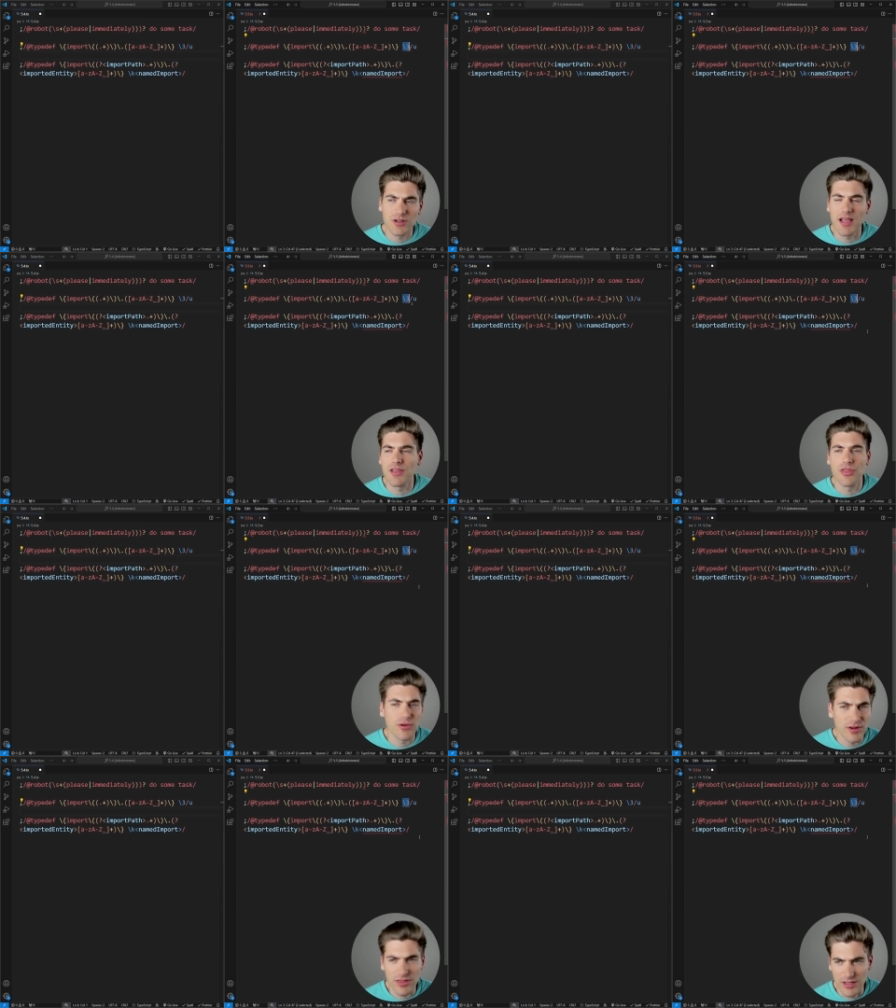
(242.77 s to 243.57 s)
a
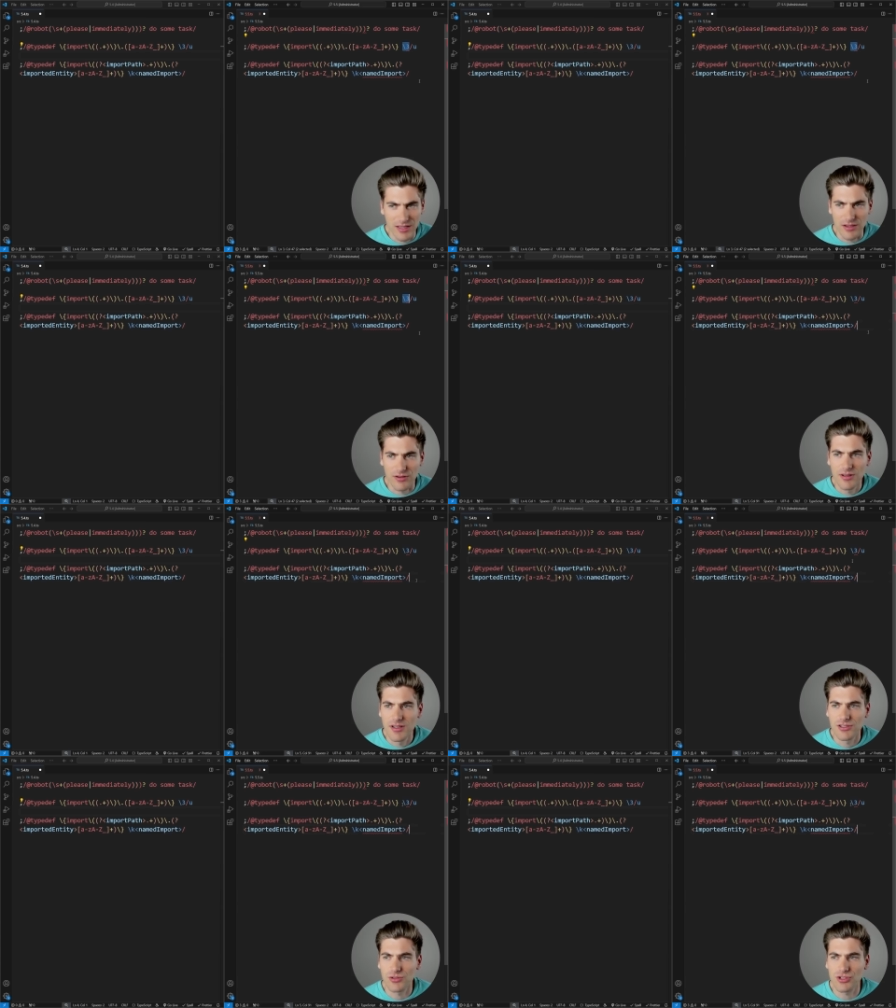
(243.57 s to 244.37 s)
third thing here.
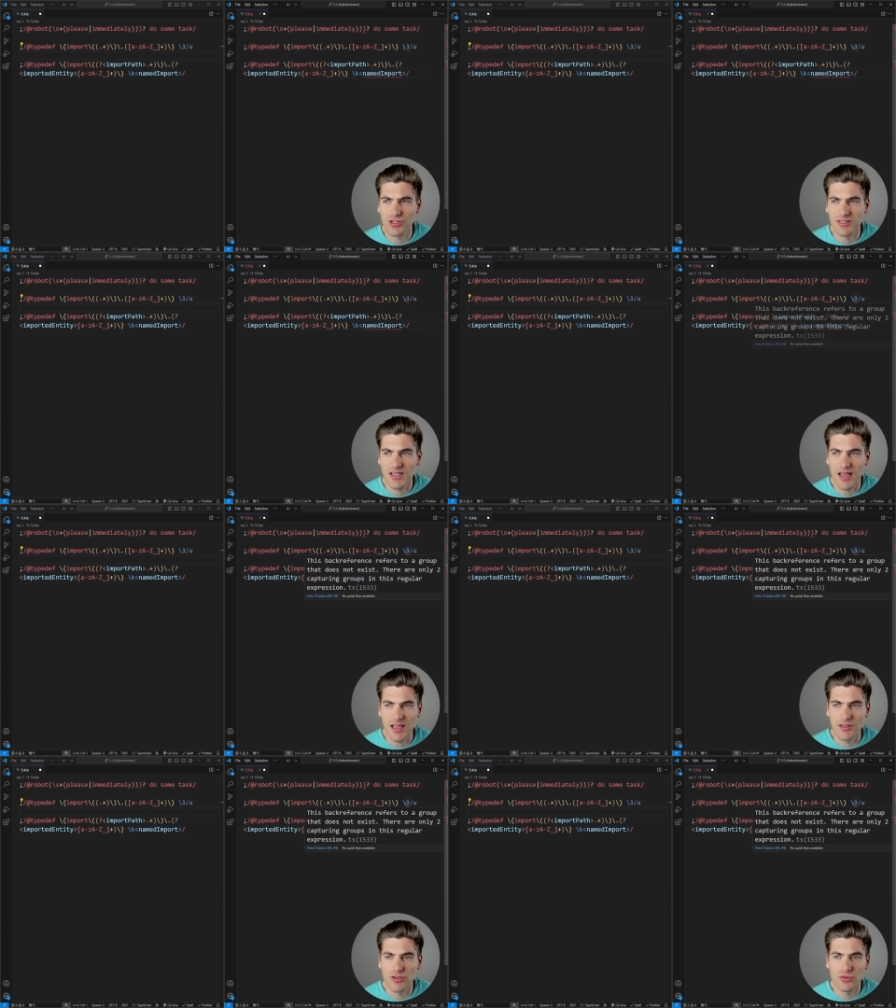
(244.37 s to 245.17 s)
So it's just saying, hey,
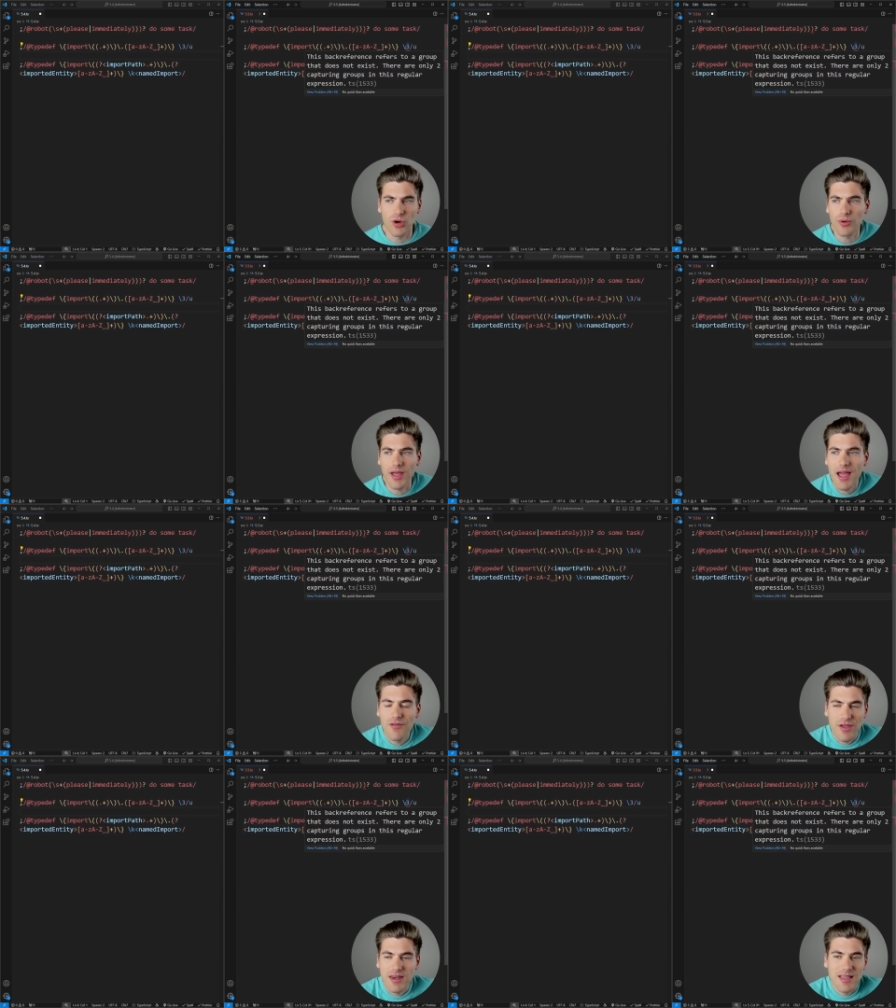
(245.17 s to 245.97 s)
you don't have
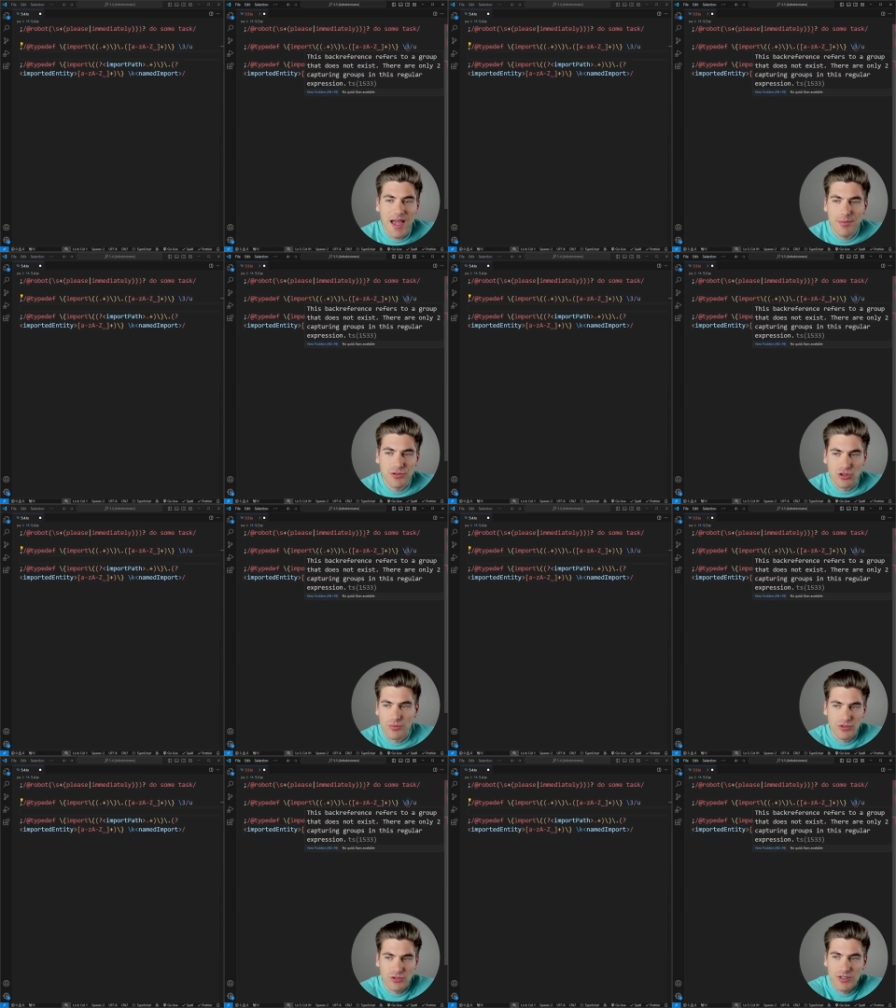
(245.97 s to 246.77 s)
any capture group.
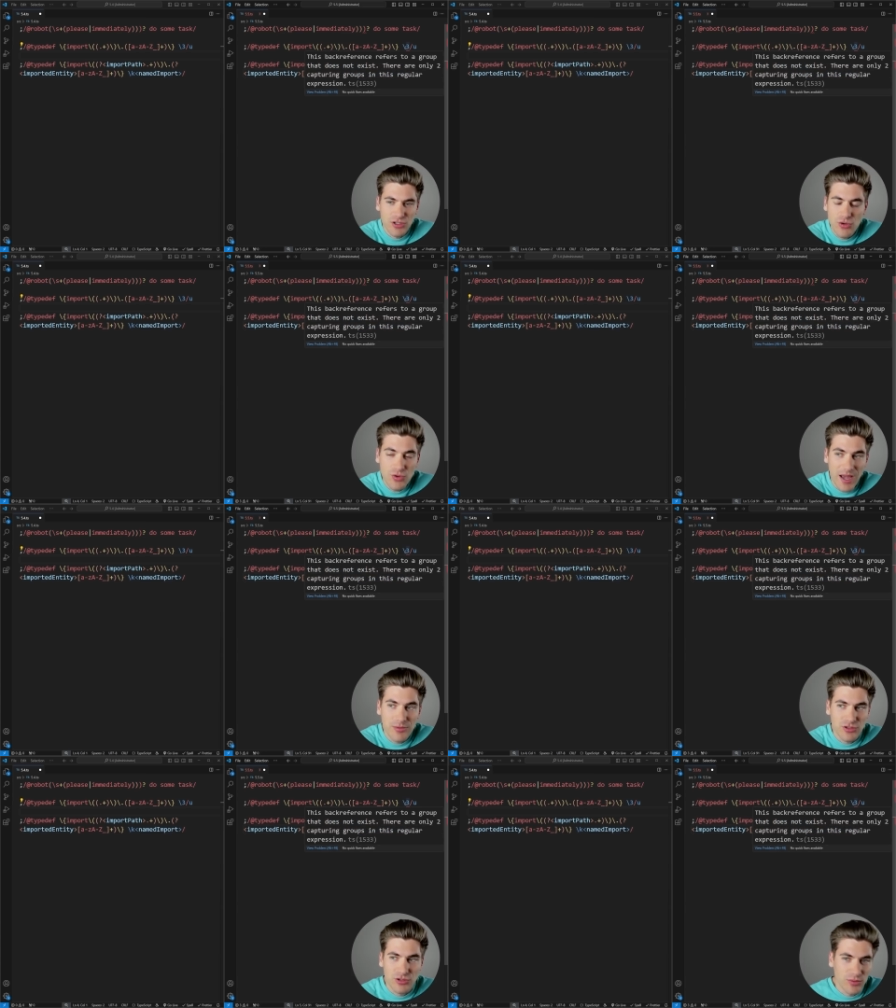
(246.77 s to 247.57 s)
There's only two
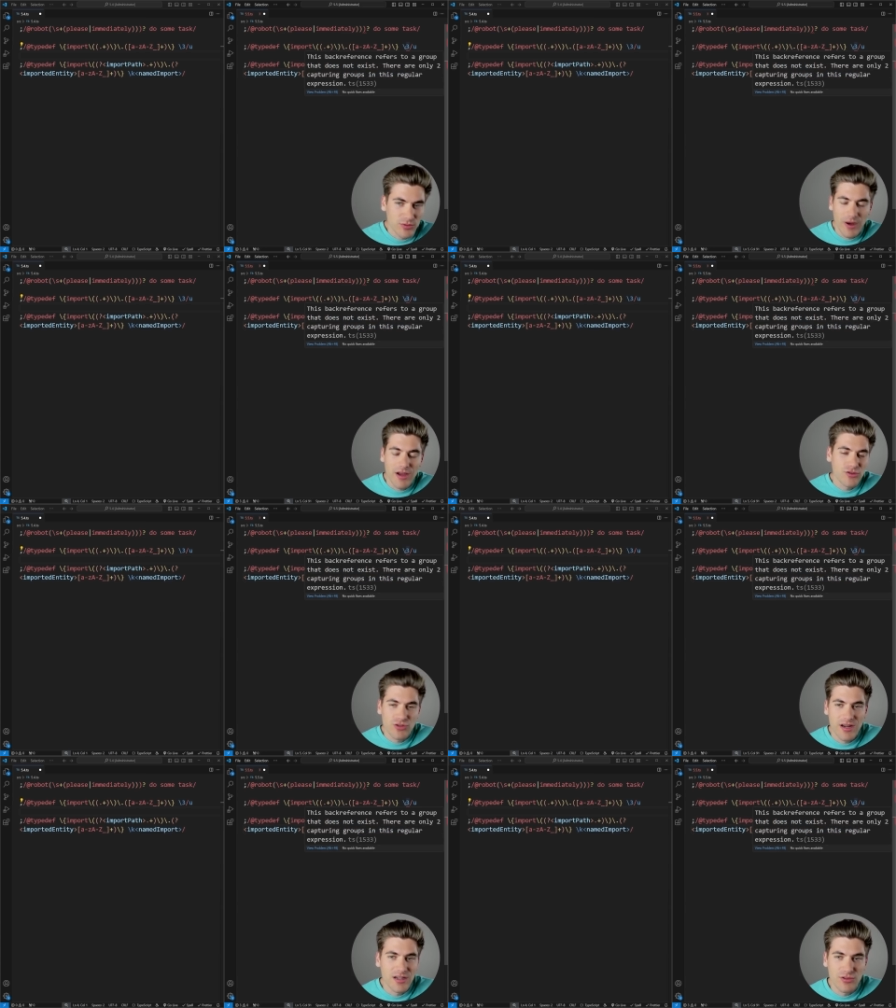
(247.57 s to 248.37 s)
capture groups. Why are you
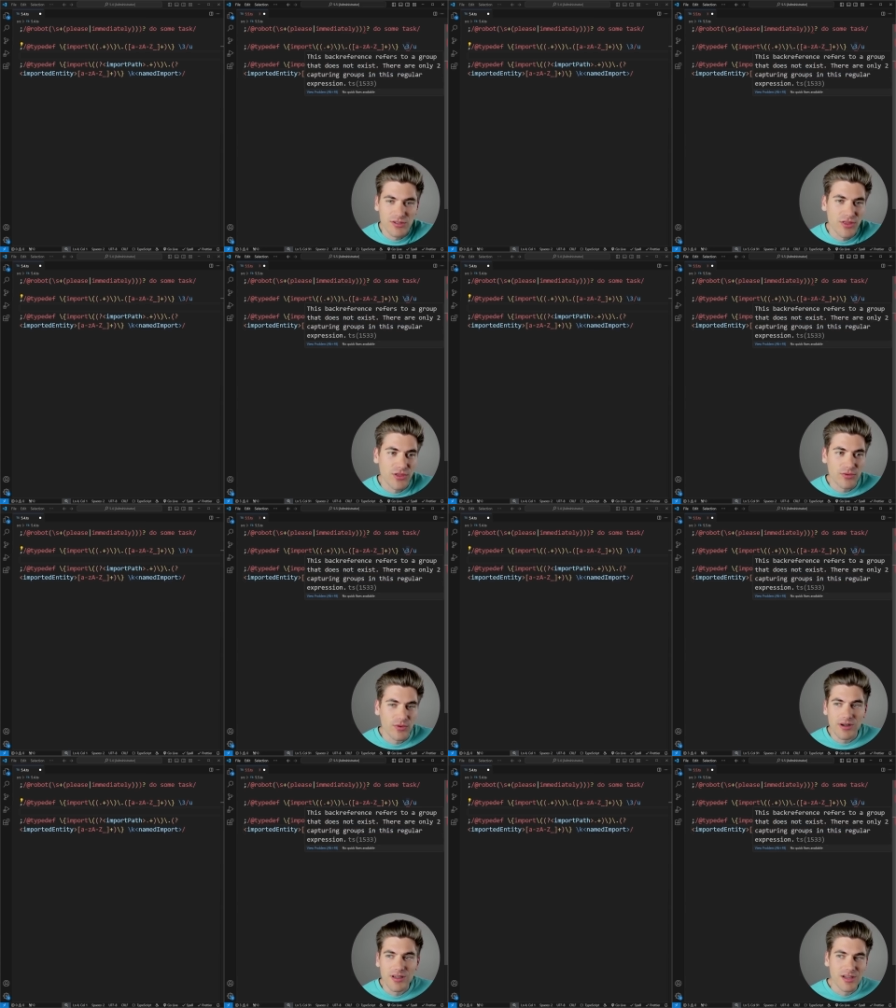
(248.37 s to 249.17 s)
trying to use a third one?